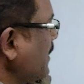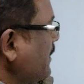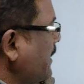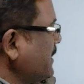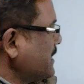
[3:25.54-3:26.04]

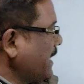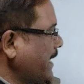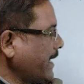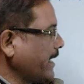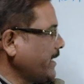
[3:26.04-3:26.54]
there is a
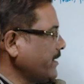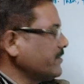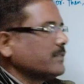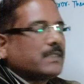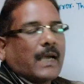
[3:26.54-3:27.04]

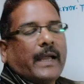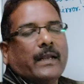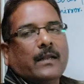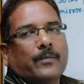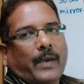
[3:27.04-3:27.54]
negative sign
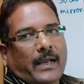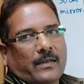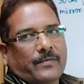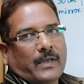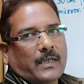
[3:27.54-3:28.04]
in
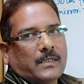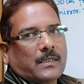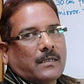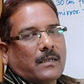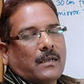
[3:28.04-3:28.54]

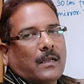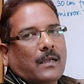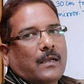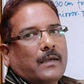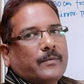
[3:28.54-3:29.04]
magnification.
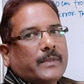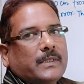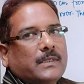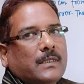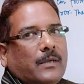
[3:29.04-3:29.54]
It
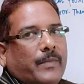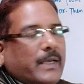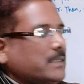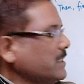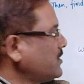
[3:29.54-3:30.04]
means
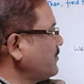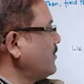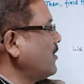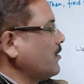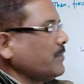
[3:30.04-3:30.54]
image is
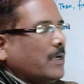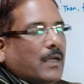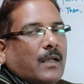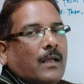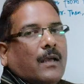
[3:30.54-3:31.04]
formed
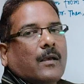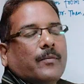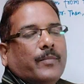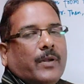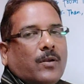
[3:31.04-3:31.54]

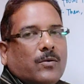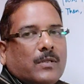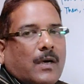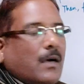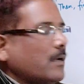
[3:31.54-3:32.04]
below
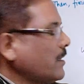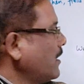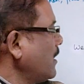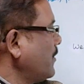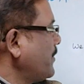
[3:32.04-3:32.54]
the
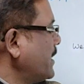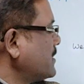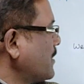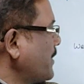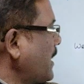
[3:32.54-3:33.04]

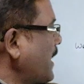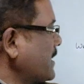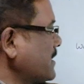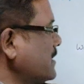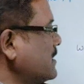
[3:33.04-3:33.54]
principal
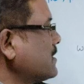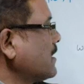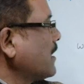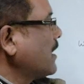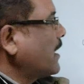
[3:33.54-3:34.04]
axis,
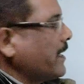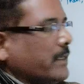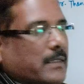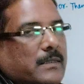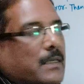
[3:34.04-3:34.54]
and it is